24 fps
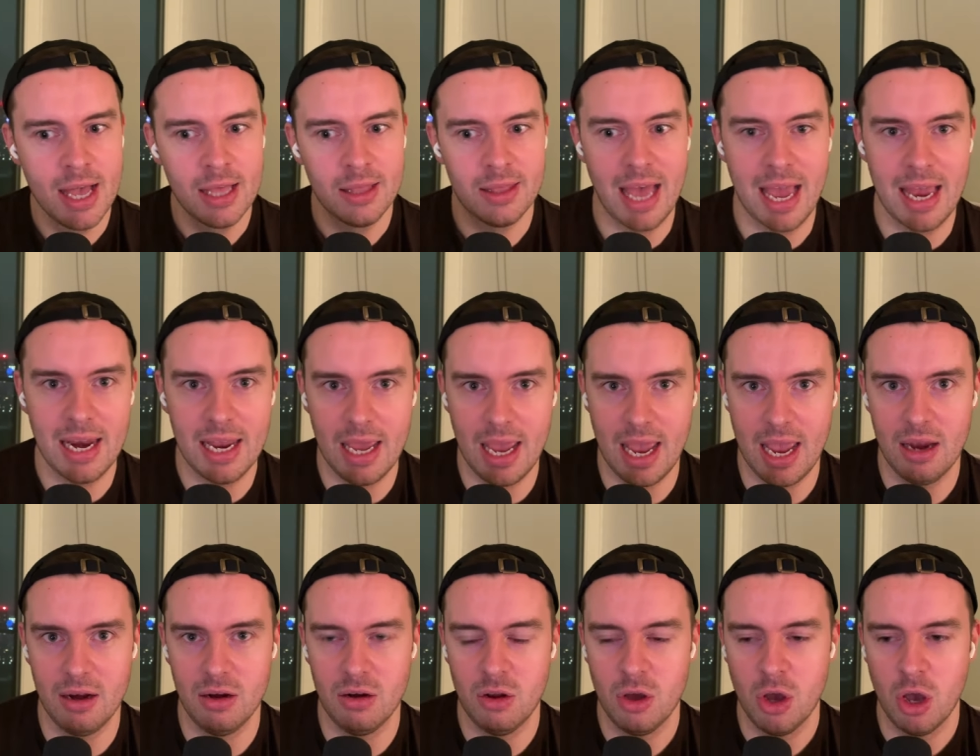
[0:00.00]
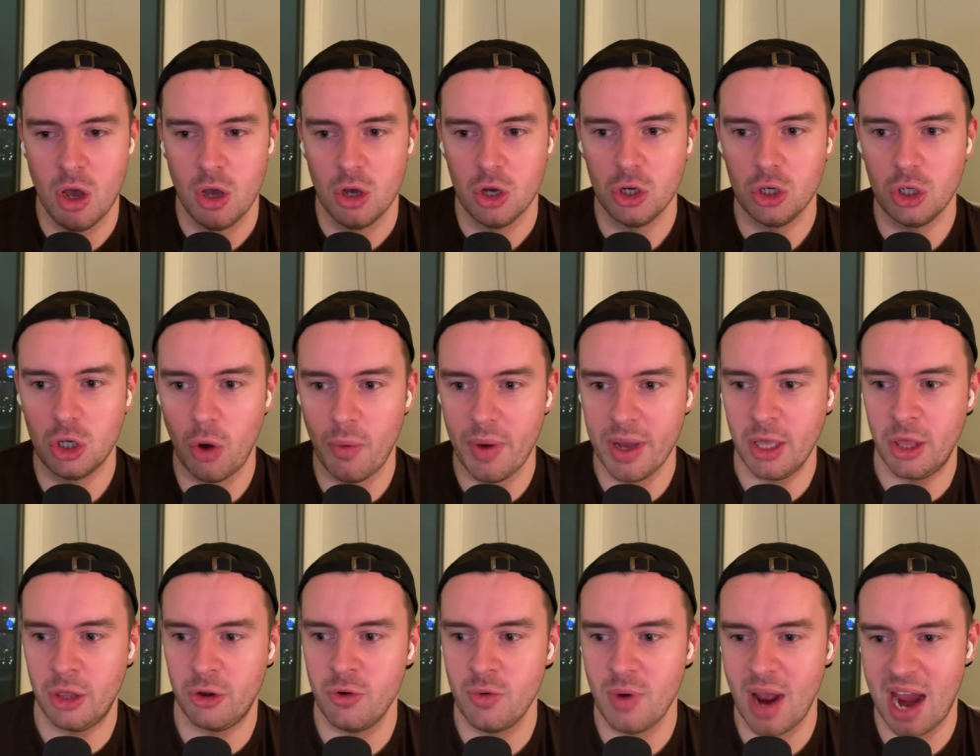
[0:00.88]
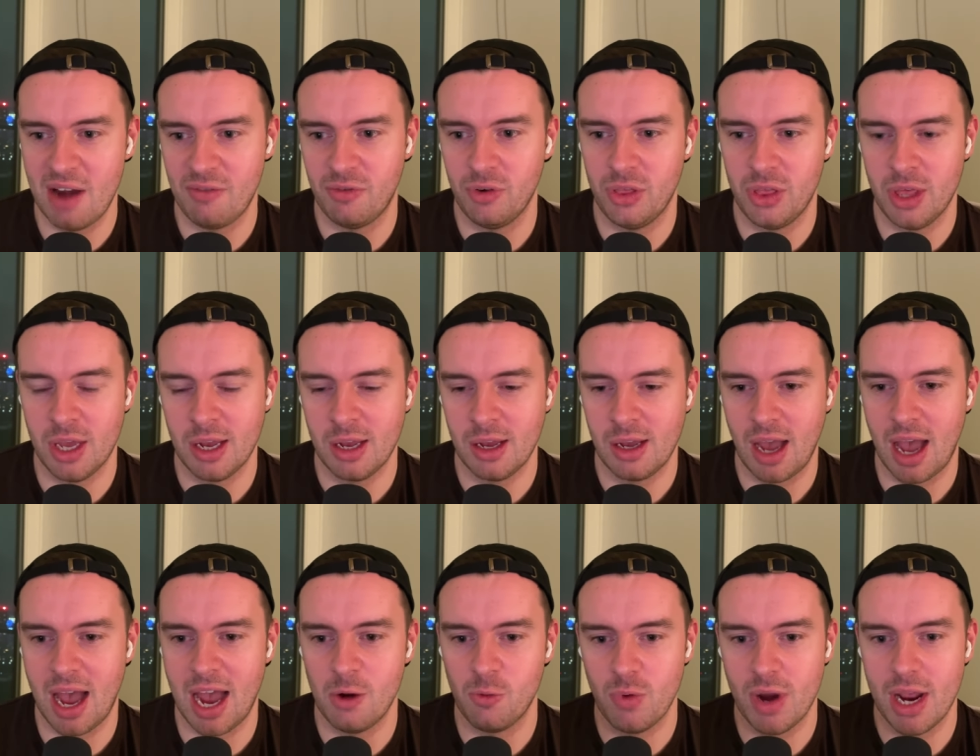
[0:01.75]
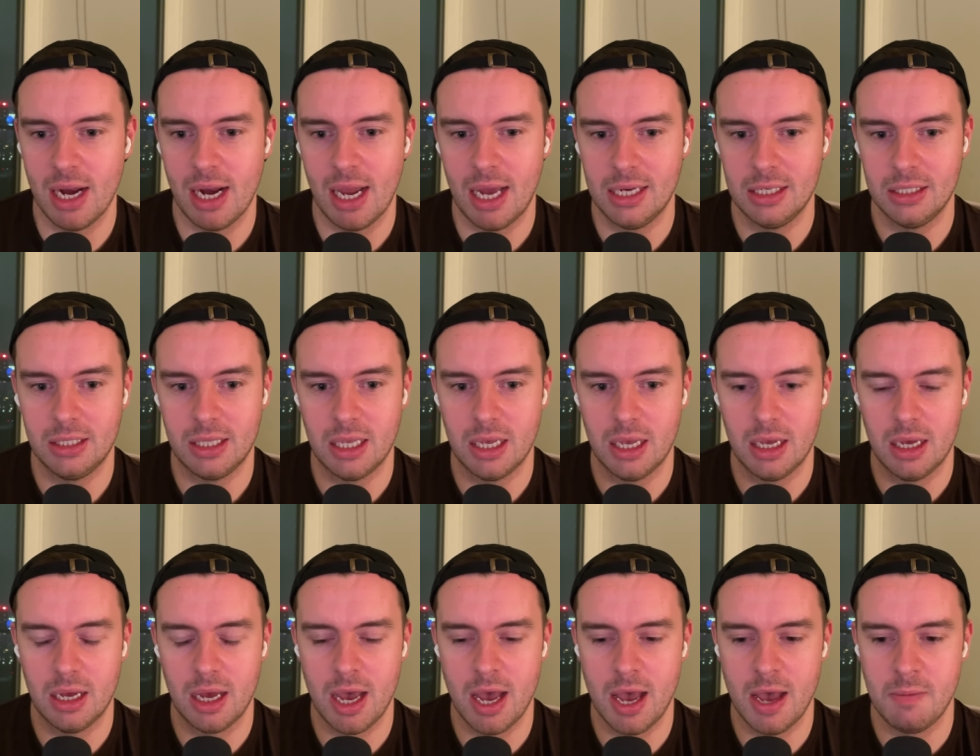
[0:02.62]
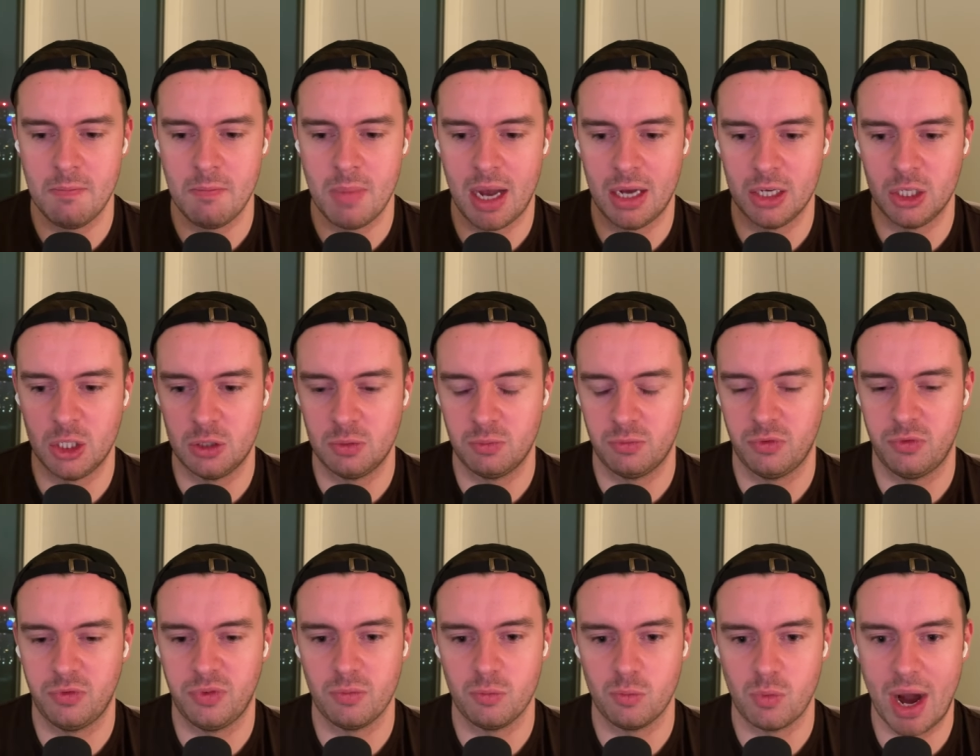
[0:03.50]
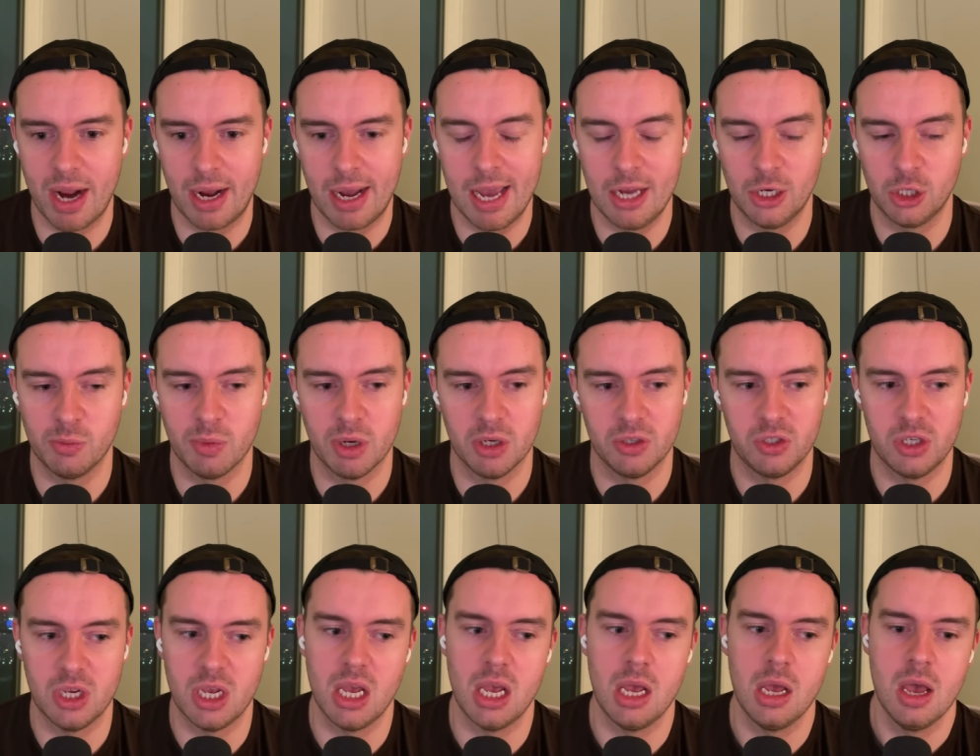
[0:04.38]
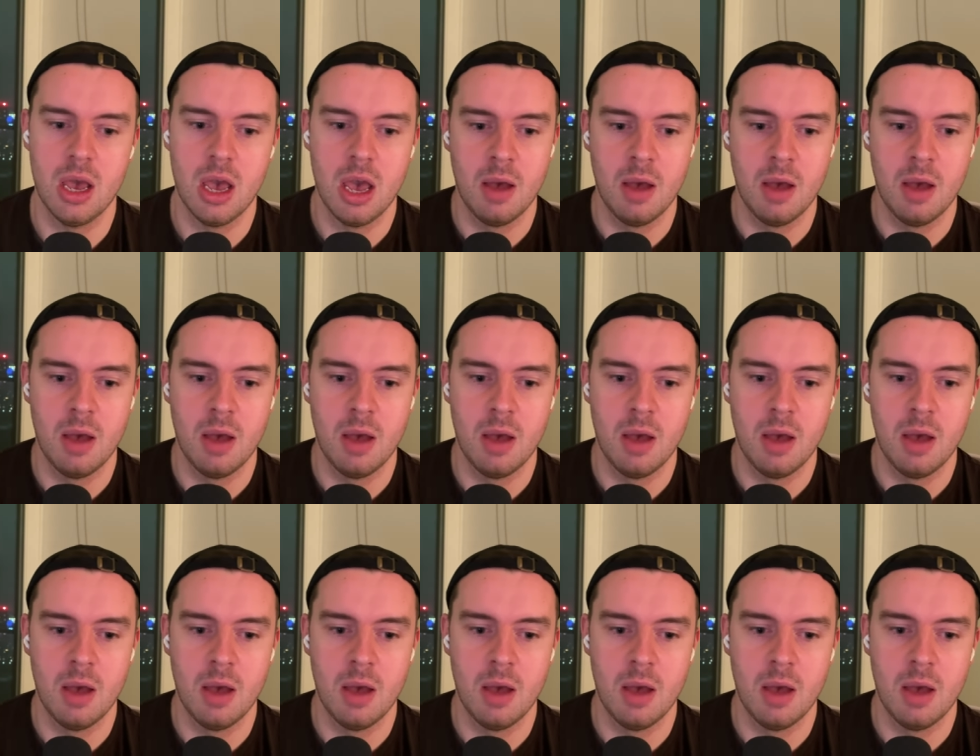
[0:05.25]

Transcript: then in going through everything i realized that um, i rang hmrc